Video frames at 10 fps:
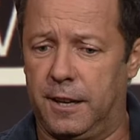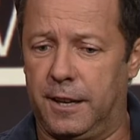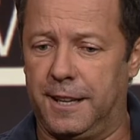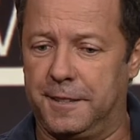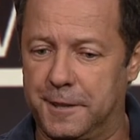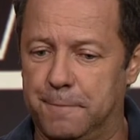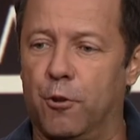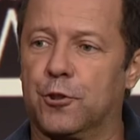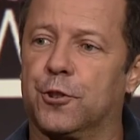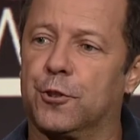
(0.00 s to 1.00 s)
in this
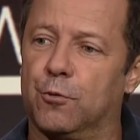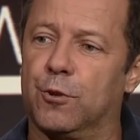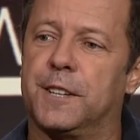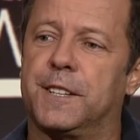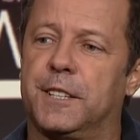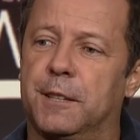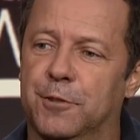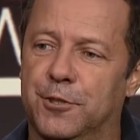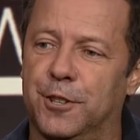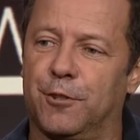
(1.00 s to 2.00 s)
motion towards an
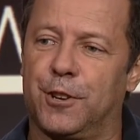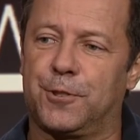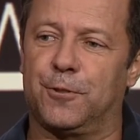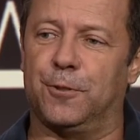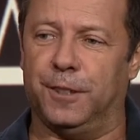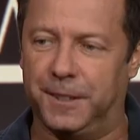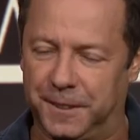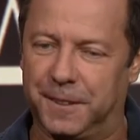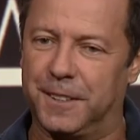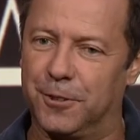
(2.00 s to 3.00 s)
image, you also
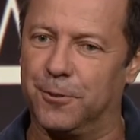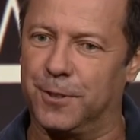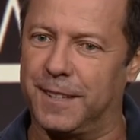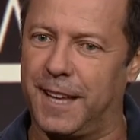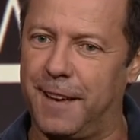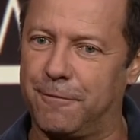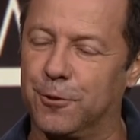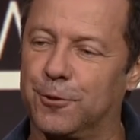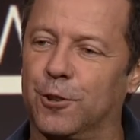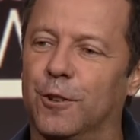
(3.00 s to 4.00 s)
you have
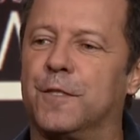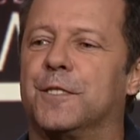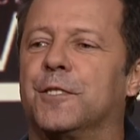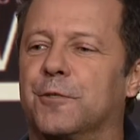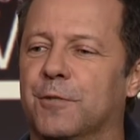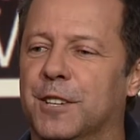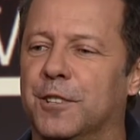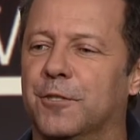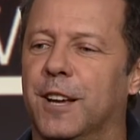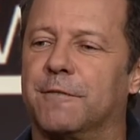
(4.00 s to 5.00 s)
control of the
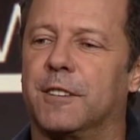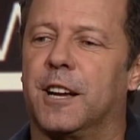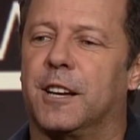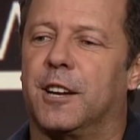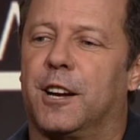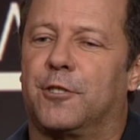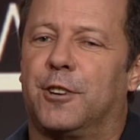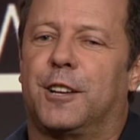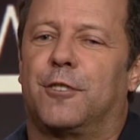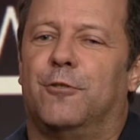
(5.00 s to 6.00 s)
situation. You have a, a, a
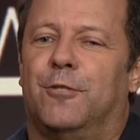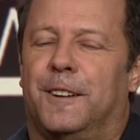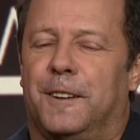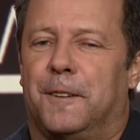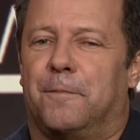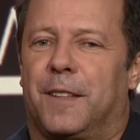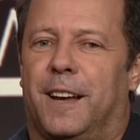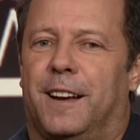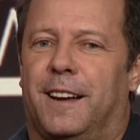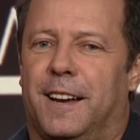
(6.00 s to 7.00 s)
critical
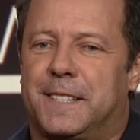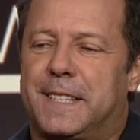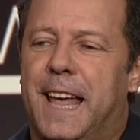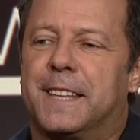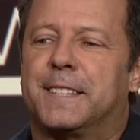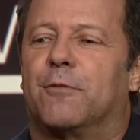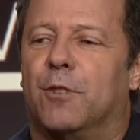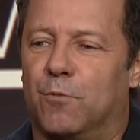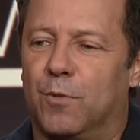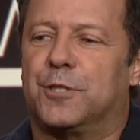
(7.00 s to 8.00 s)
uh, a stance
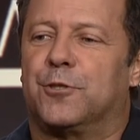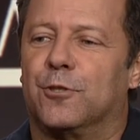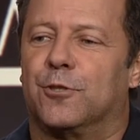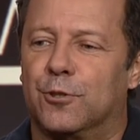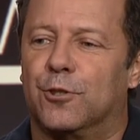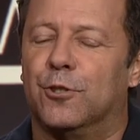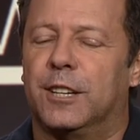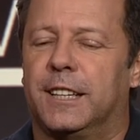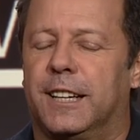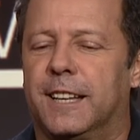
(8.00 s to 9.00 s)
on what you're, you're
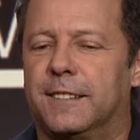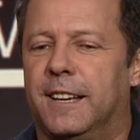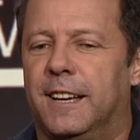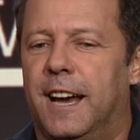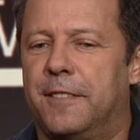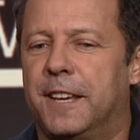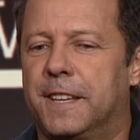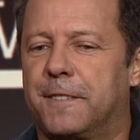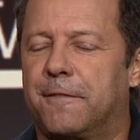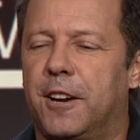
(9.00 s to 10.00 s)
looking at. I think
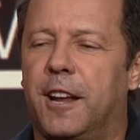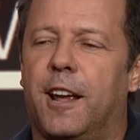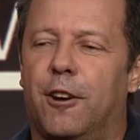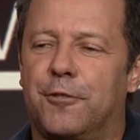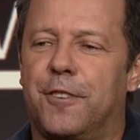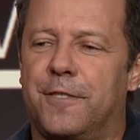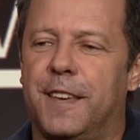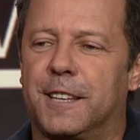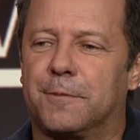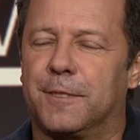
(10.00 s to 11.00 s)
it's a very healthy
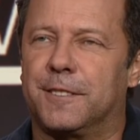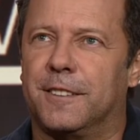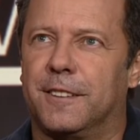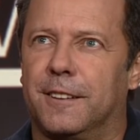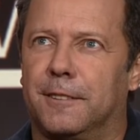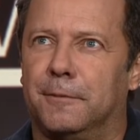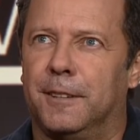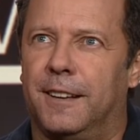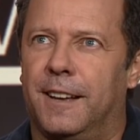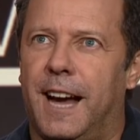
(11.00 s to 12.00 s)
thing. Uh,
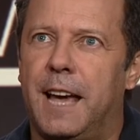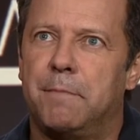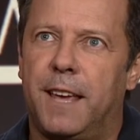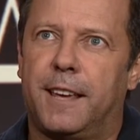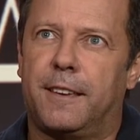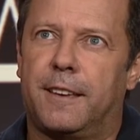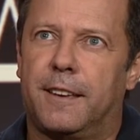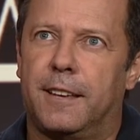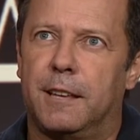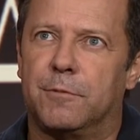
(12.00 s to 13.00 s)
I make
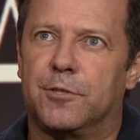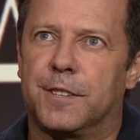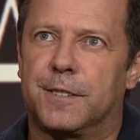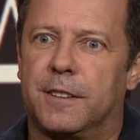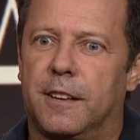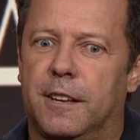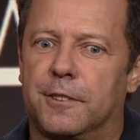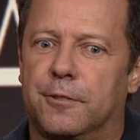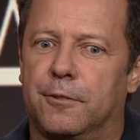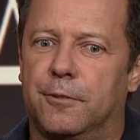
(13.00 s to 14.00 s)
images uh,
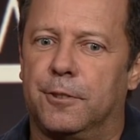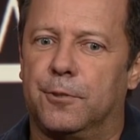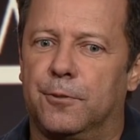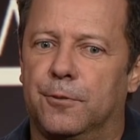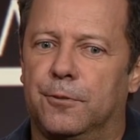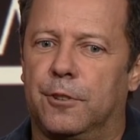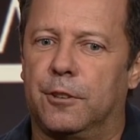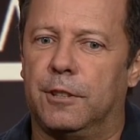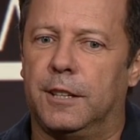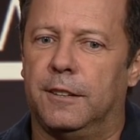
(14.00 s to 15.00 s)
so you not
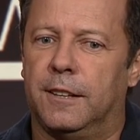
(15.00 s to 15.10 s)
only